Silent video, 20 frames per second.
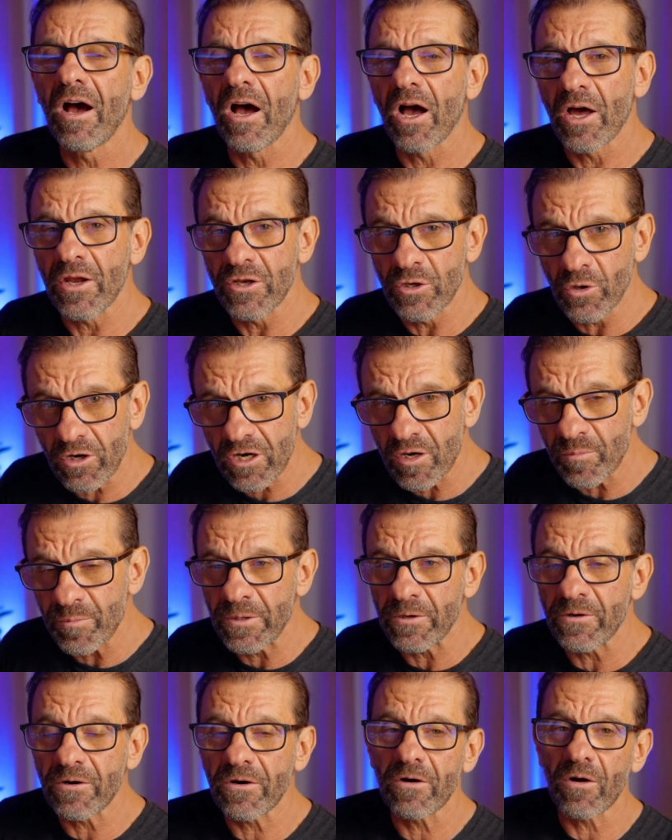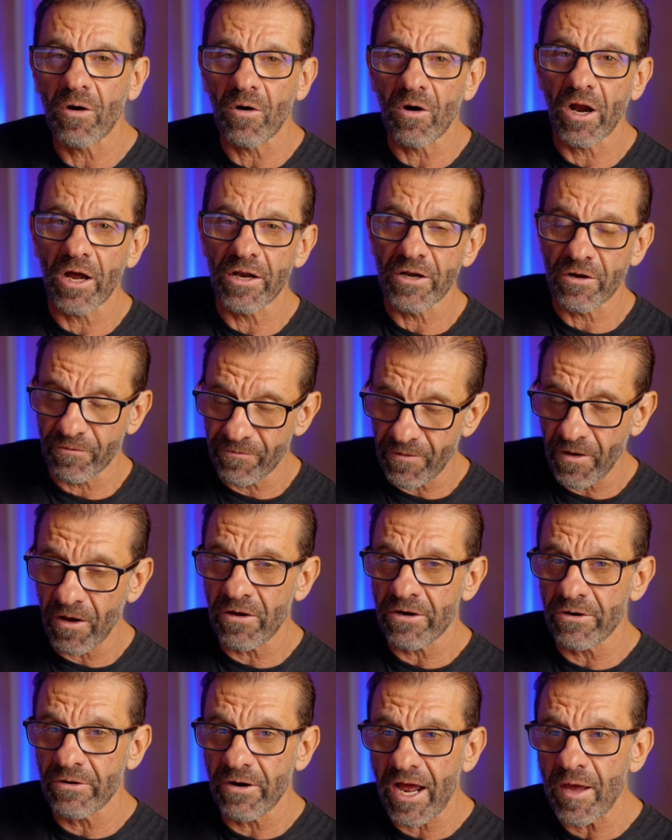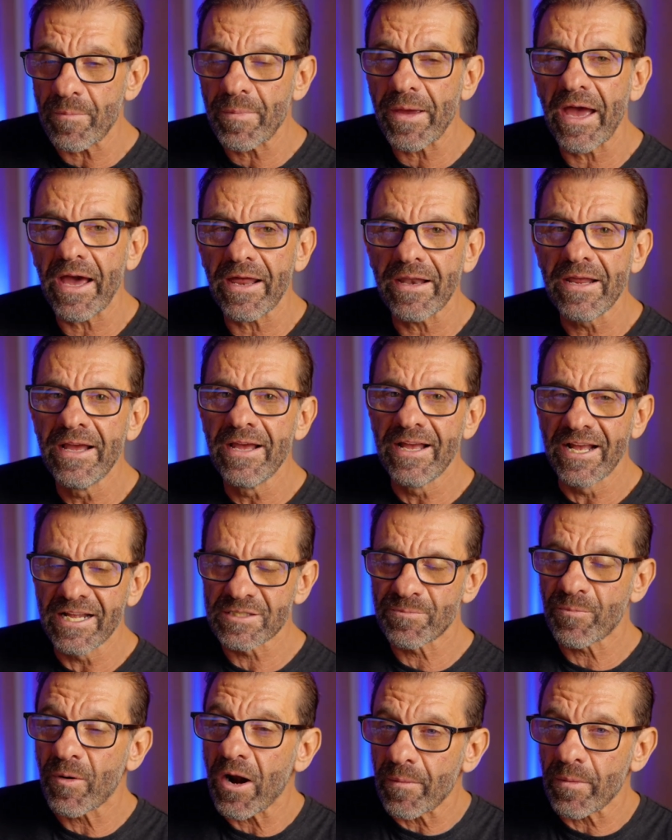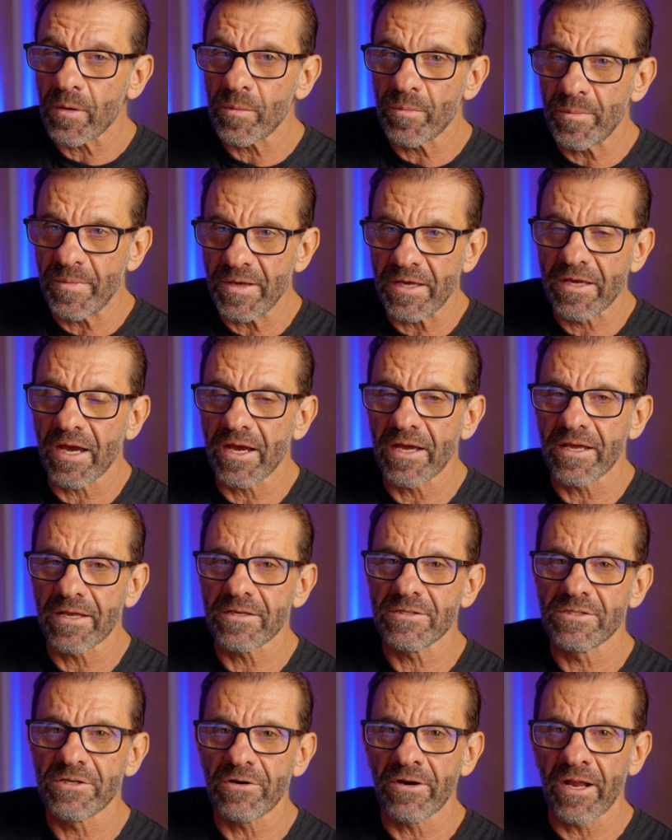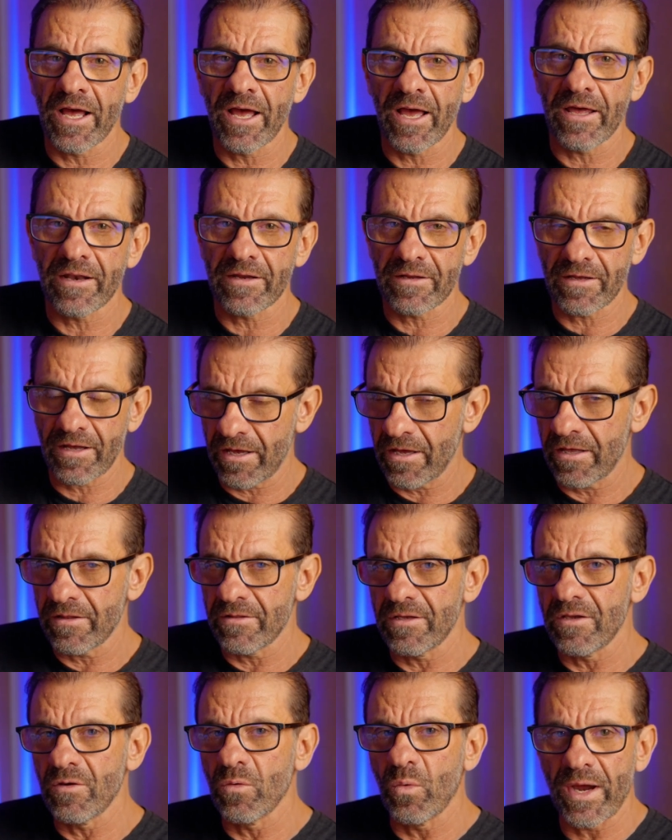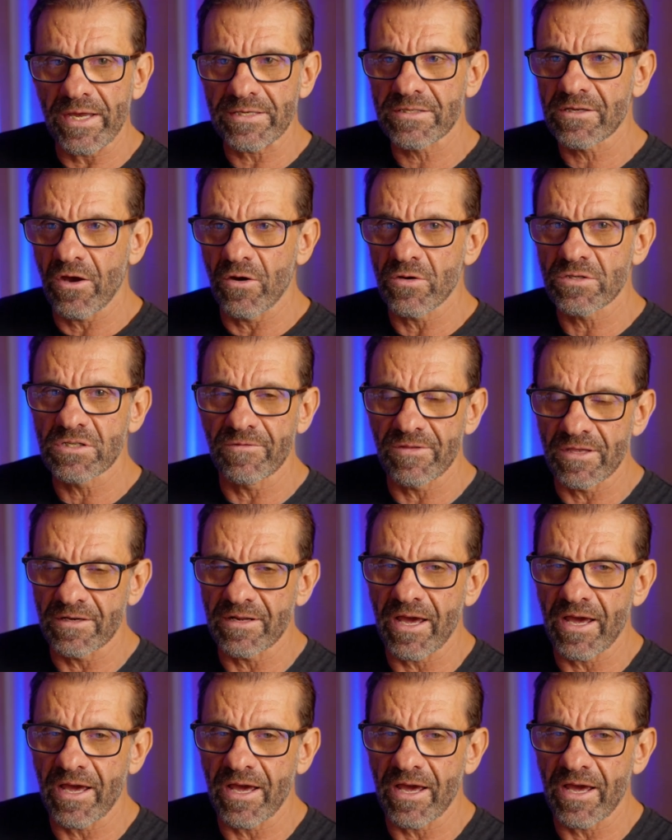on your computer or on your phone or your iPad, it's probably because you're not on the west coast of the